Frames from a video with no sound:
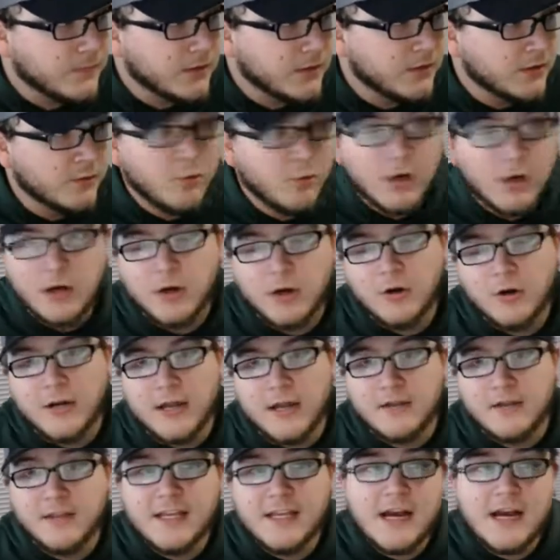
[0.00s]
well,
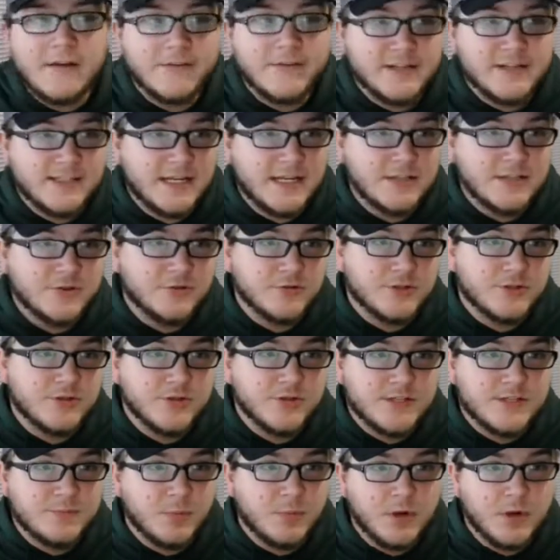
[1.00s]
okay, the obvious answer is
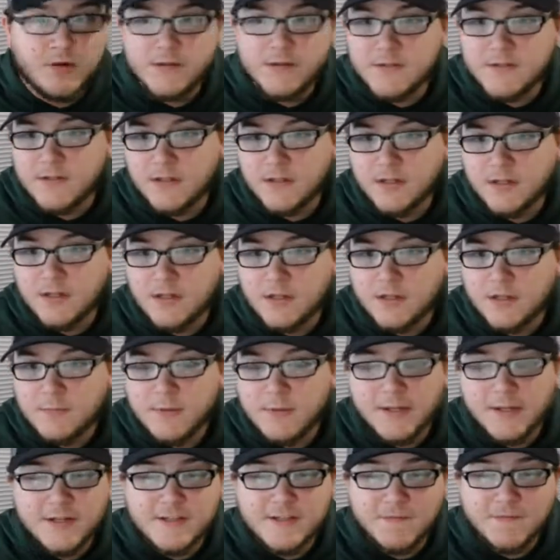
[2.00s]
Chris Barnes
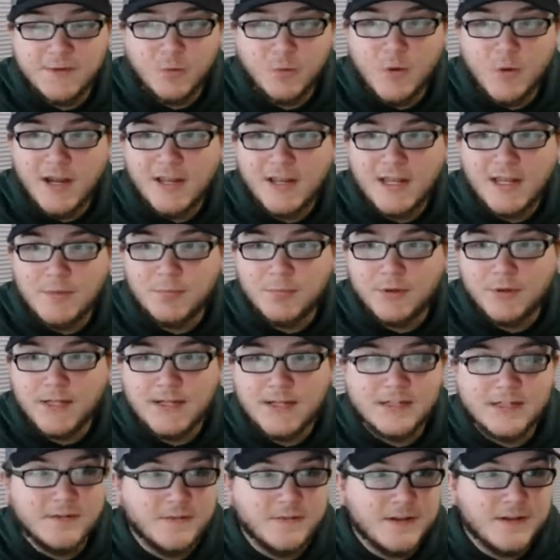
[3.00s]
because of the way he
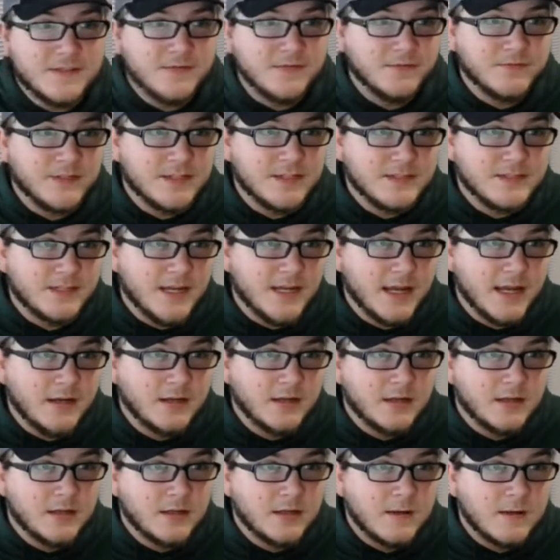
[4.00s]
played defensively today.
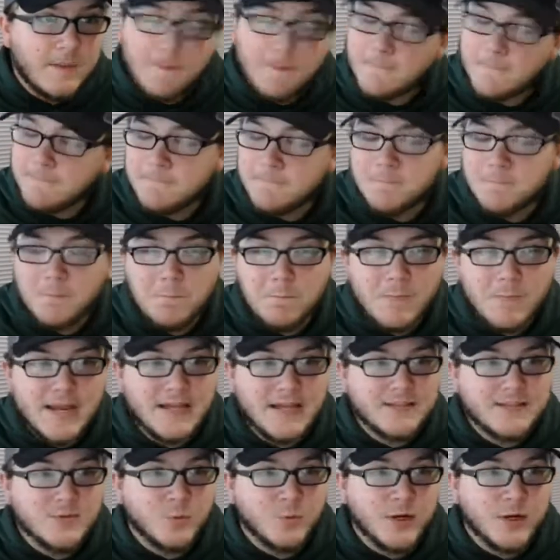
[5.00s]

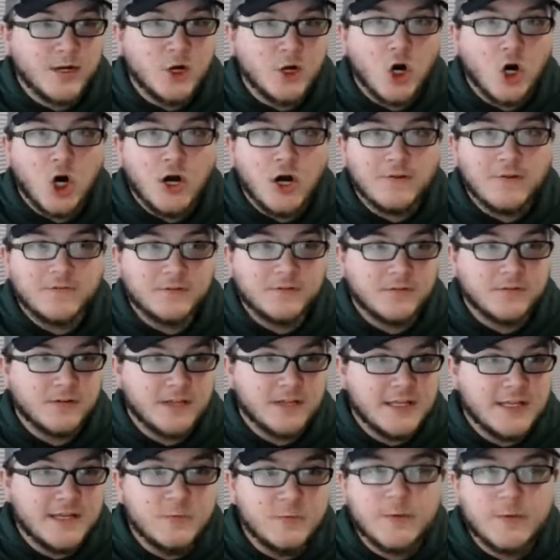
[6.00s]
Mans went off.
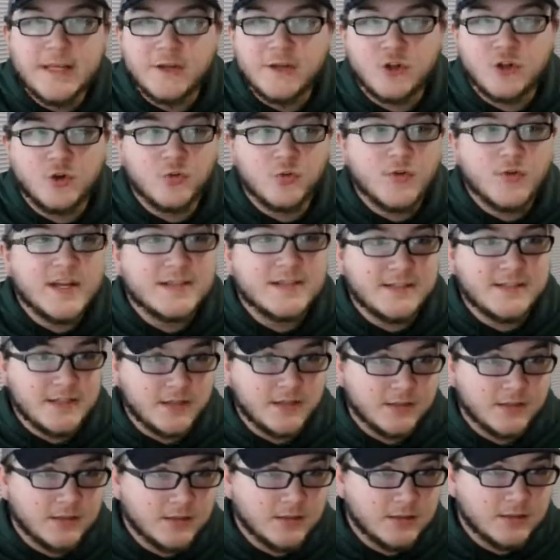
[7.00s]
He went crazy.
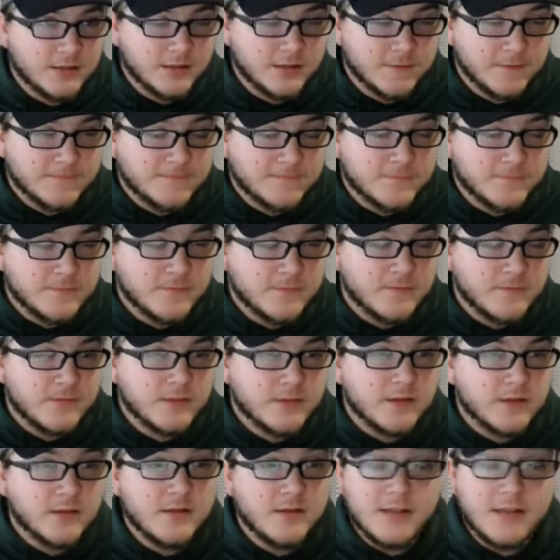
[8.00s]

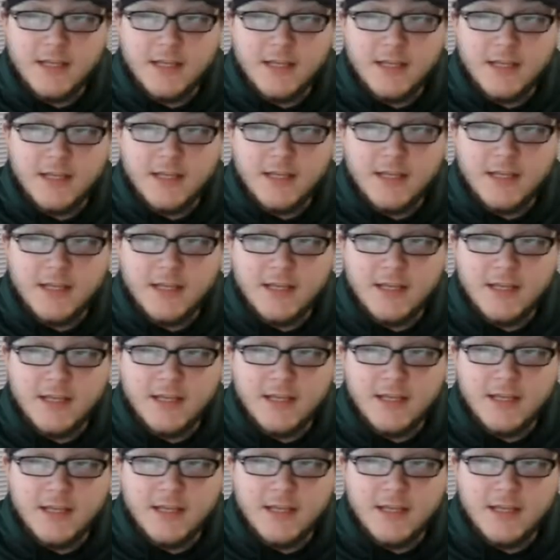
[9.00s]
The other one I want to
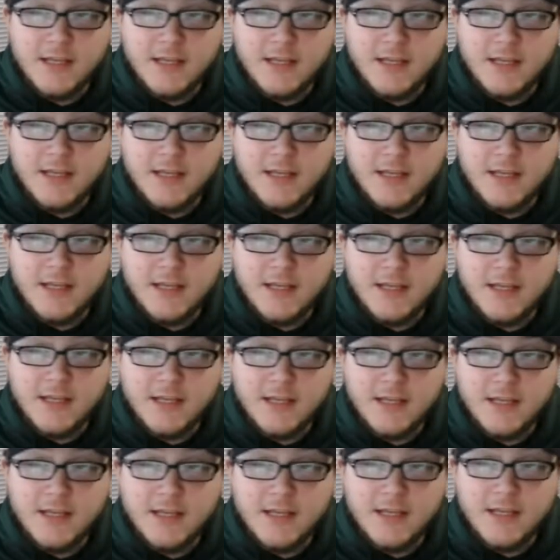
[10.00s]
bring up, and
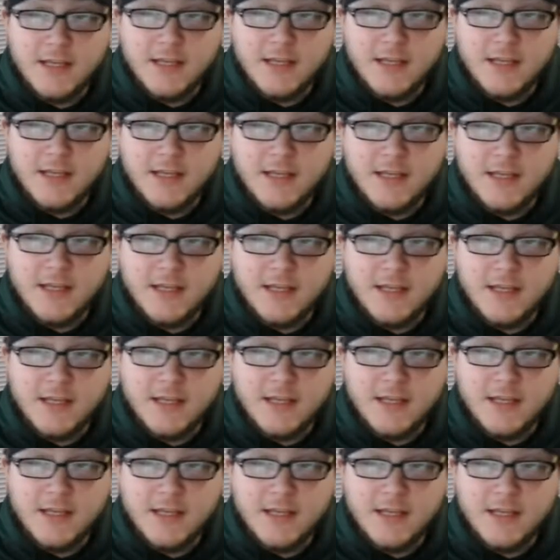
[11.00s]
I told my girlfriend to make
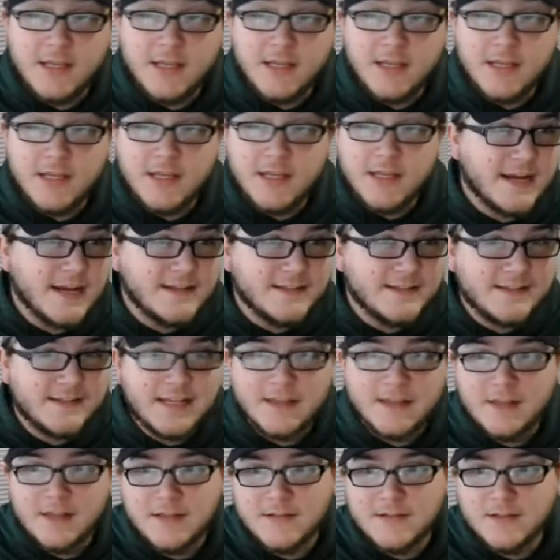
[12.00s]
sure I
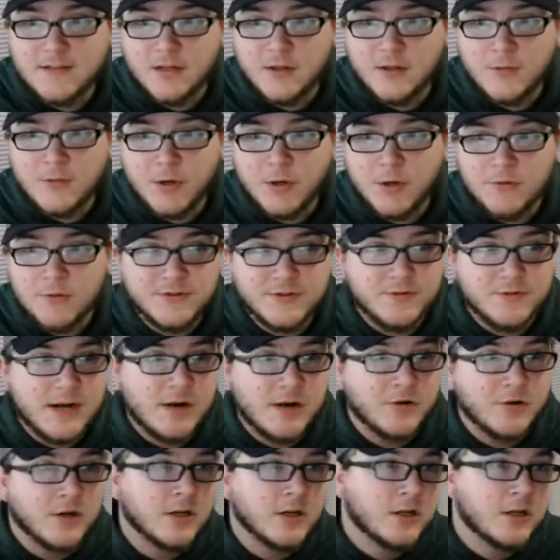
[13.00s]
said this on the post
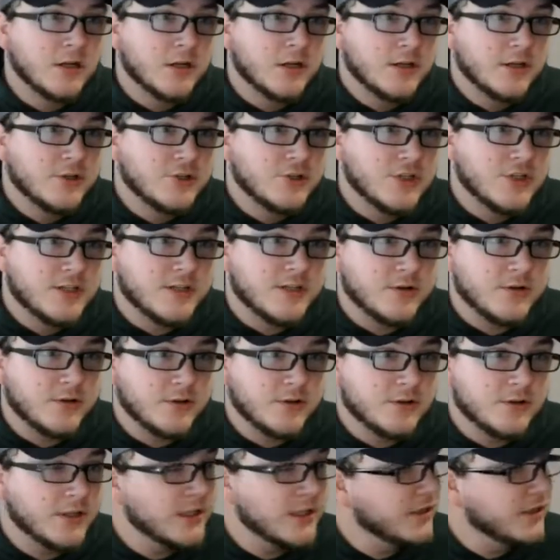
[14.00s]
route. She's
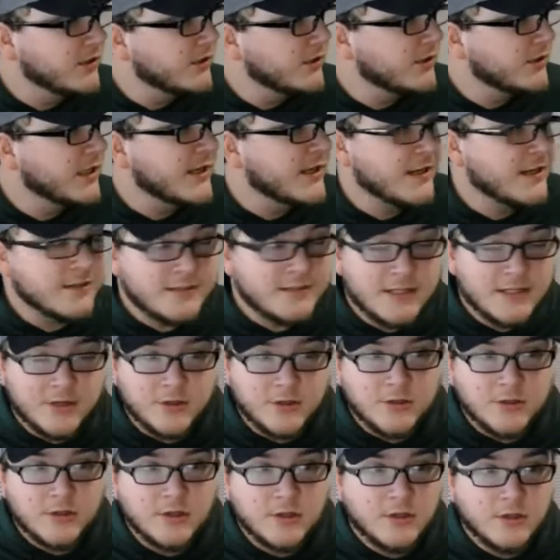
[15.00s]
currently getting
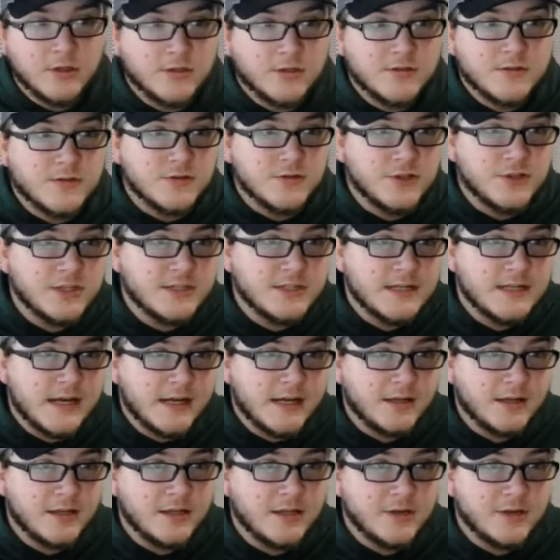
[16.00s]
dinner, so she's
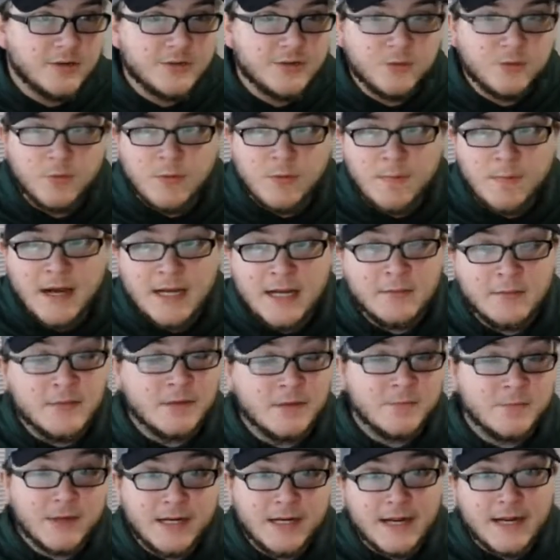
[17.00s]
not here to remind
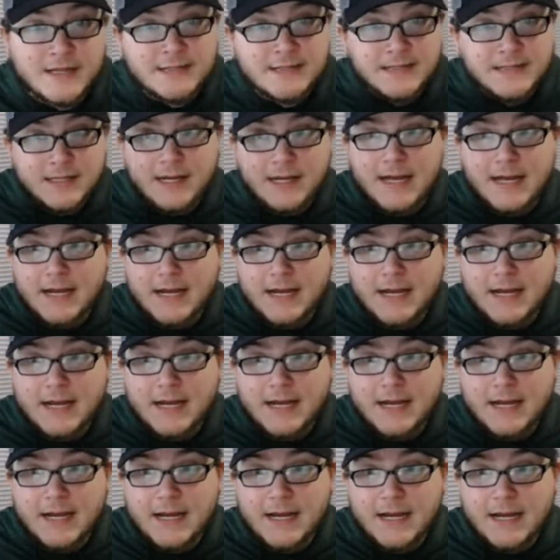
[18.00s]
me. But I did
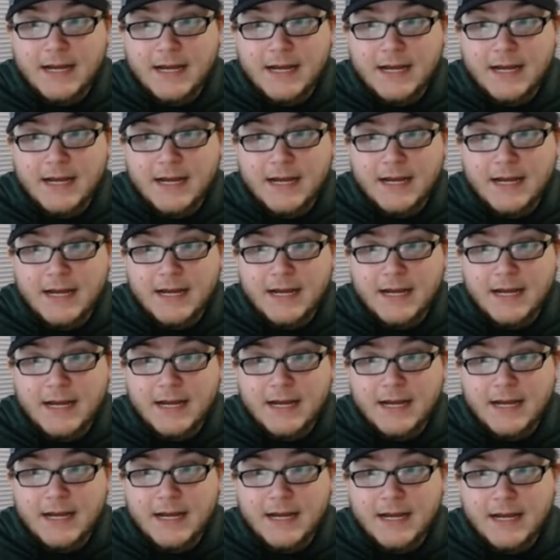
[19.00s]
actually remember.
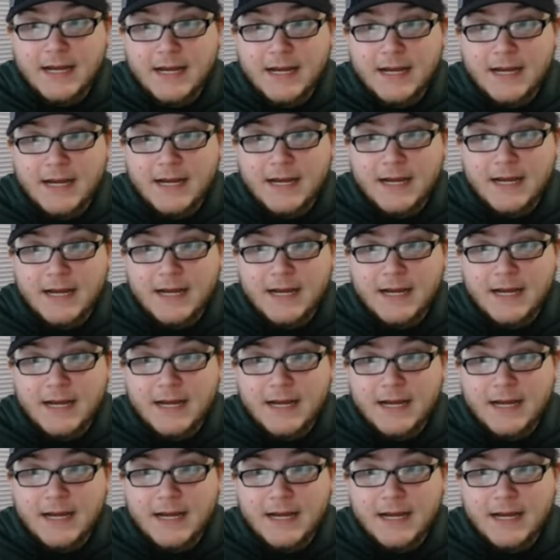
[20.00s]
Person I
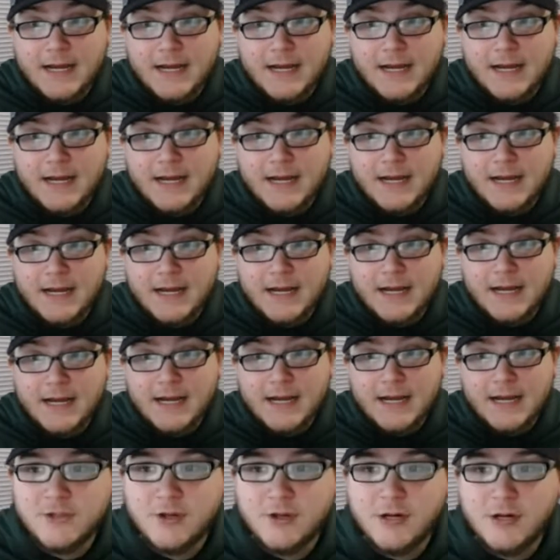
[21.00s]
wanted to highlight was
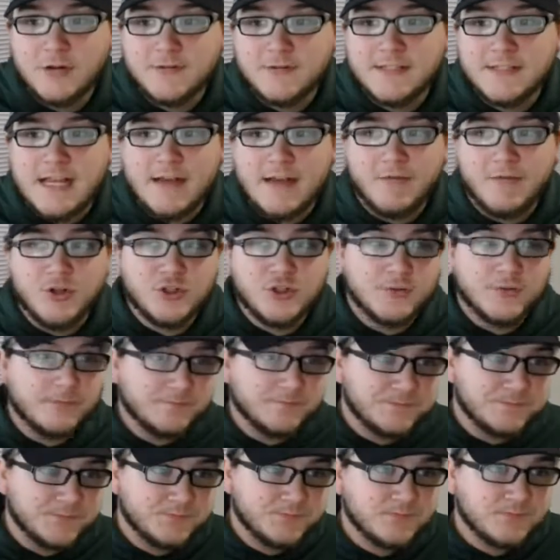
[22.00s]
actually Darnell Savage.
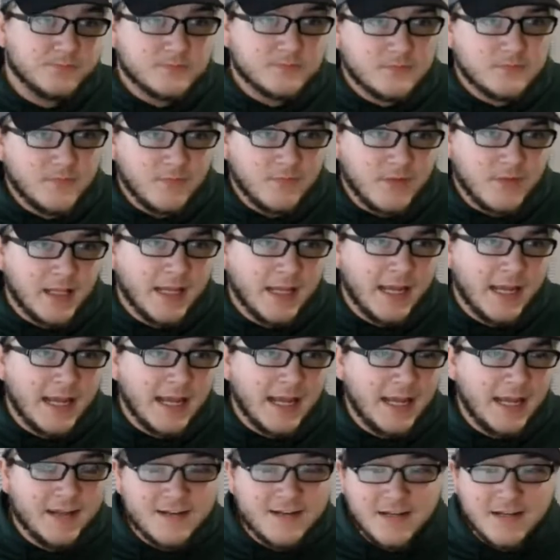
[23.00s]

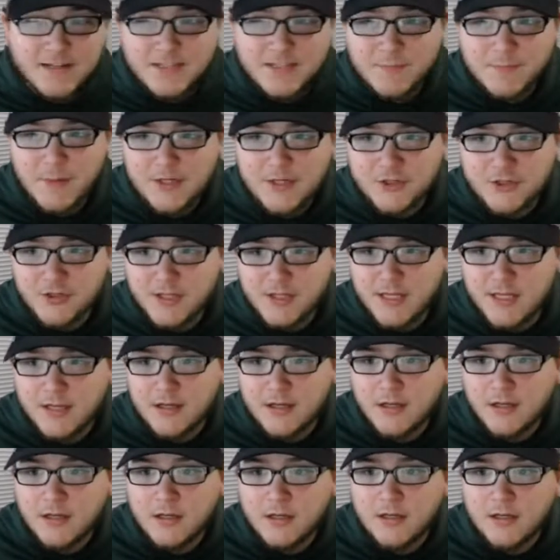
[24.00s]
And
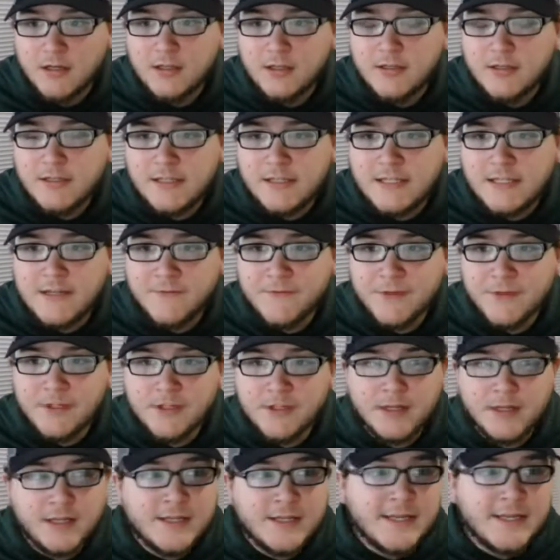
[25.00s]
especially given
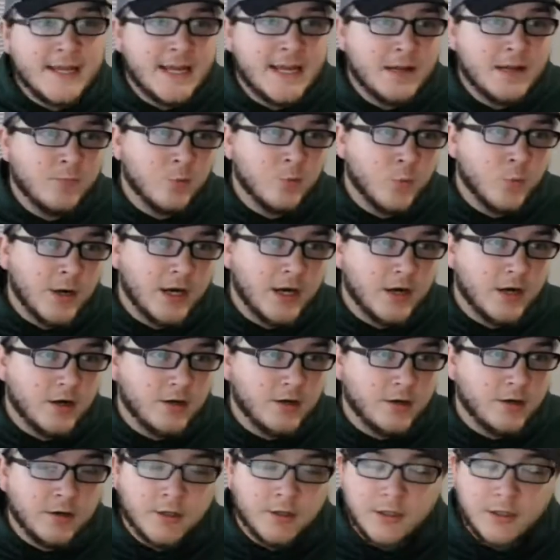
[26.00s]
a game
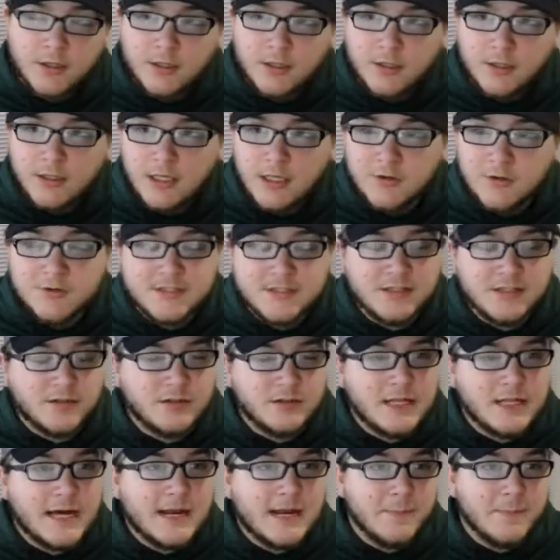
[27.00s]
where it was a
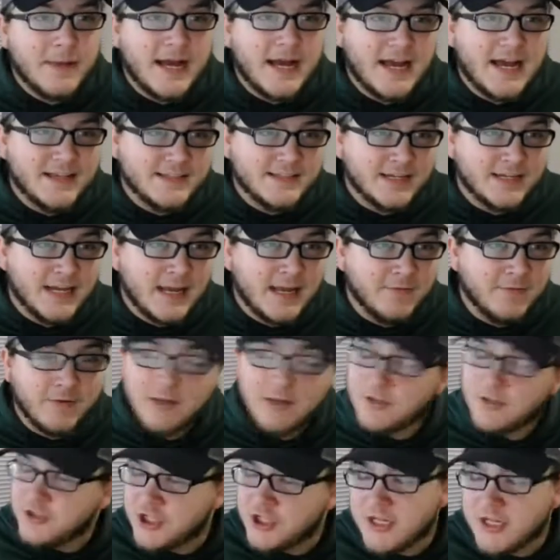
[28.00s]
lot of passing
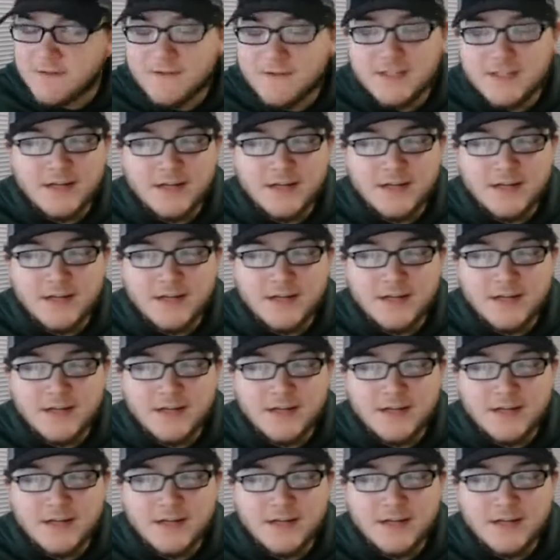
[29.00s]
heavy. Chiefs did